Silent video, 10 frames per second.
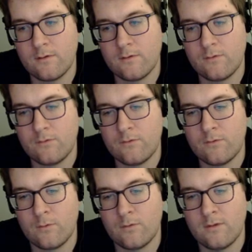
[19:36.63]

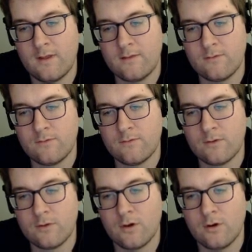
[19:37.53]
So let's
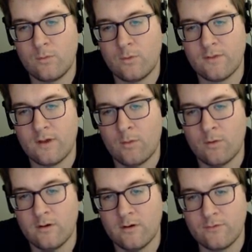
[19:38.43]
go with
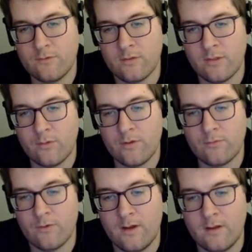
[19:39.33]
our slithery
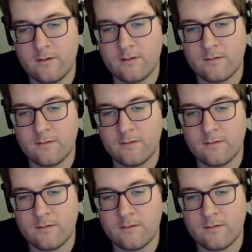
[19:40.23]
friend.